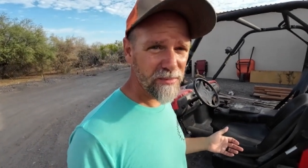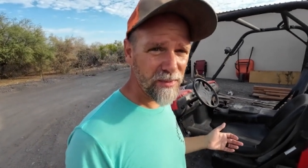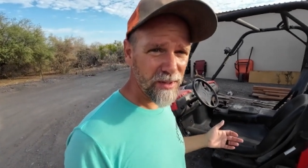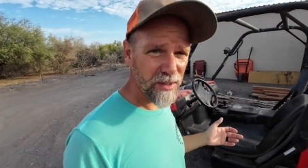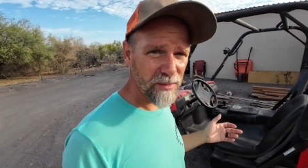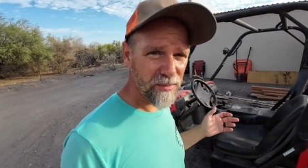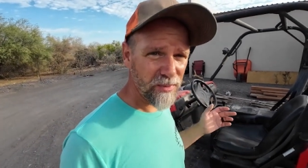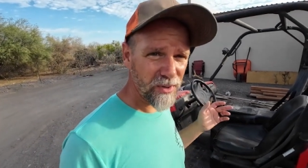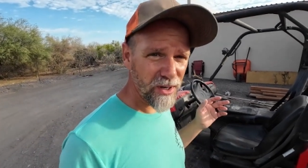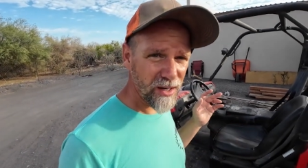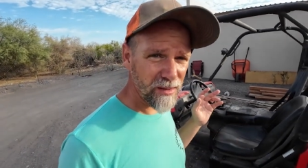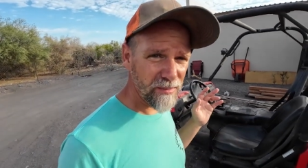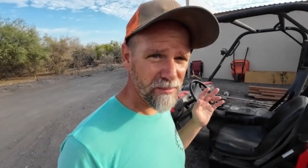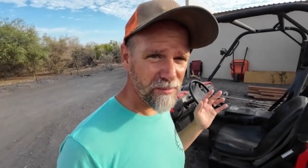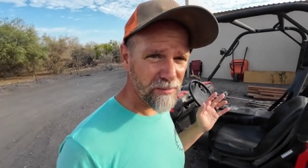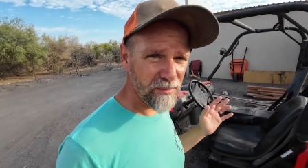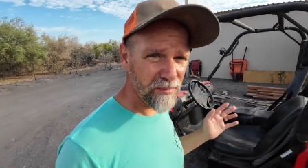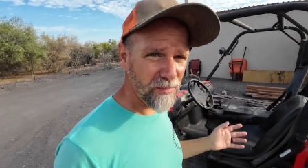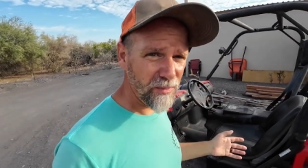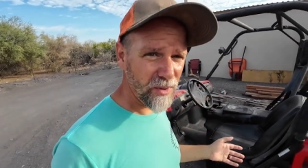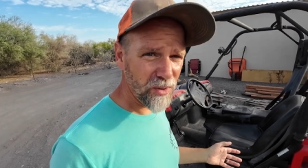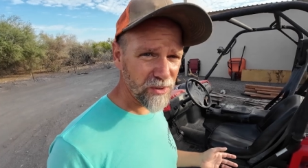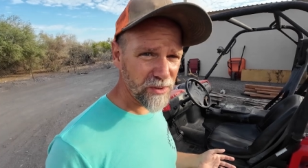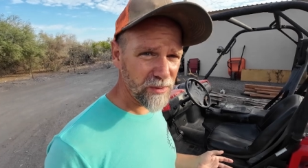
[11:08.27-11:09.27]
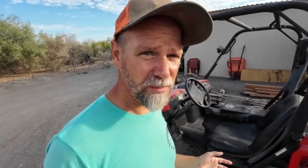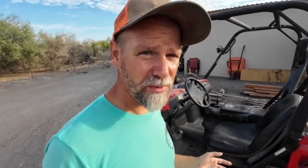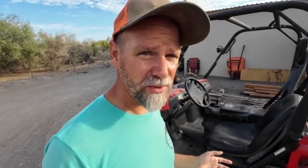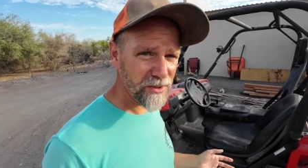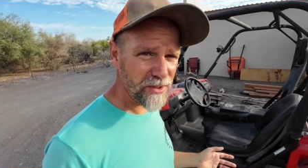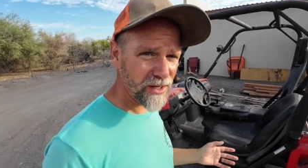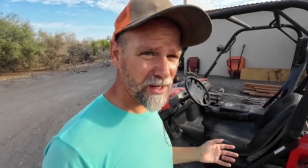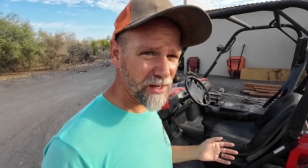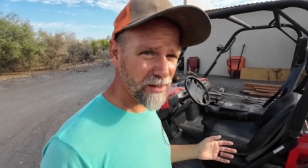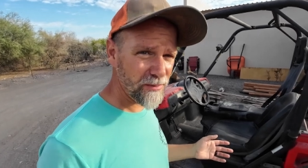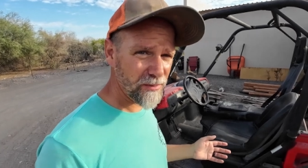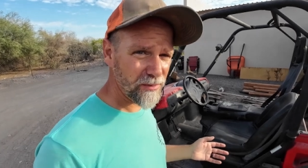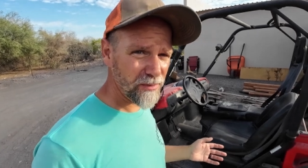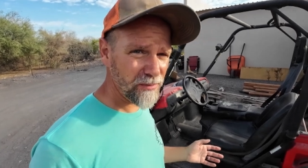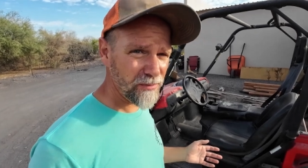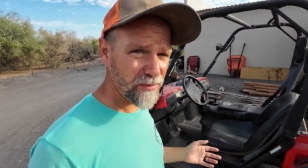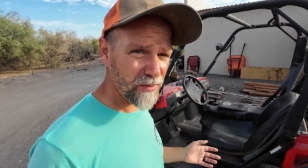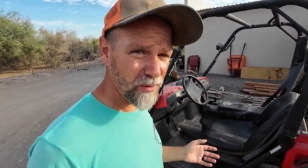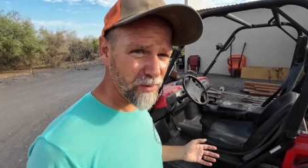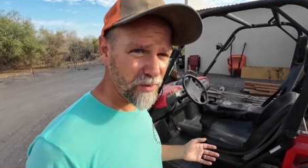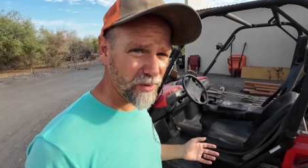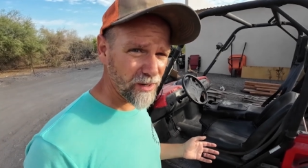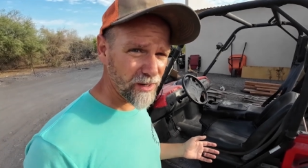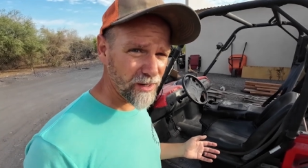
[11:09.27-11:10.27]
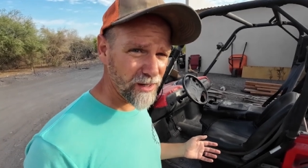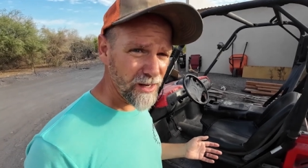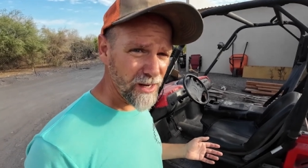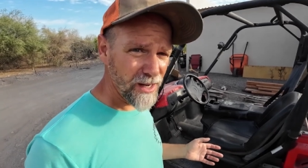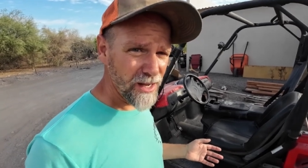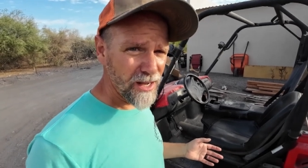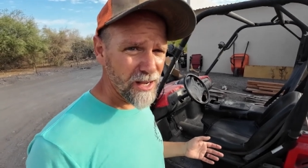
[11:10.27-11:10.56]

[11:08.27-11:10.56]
been a problem multiple times before.